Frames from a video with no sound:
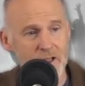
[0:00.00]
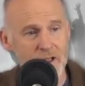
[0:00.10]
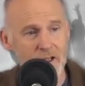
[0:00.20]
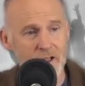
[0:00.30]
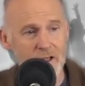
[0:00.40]

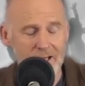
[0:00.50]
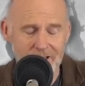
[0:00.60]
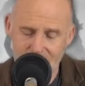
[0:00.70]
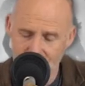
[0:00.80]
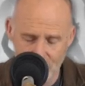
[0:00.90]
Uh,
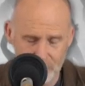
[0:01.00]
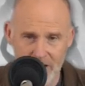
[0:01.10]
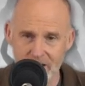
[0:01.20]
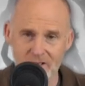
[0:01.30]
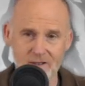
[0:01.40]
it's
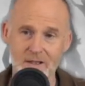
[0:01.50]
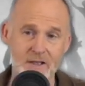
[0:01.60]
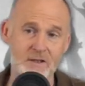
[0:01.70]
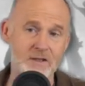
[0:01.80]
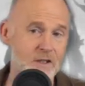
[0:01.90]
crazy.
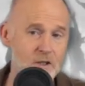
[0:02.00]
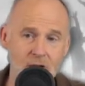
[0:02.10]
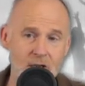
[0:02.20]
This is a.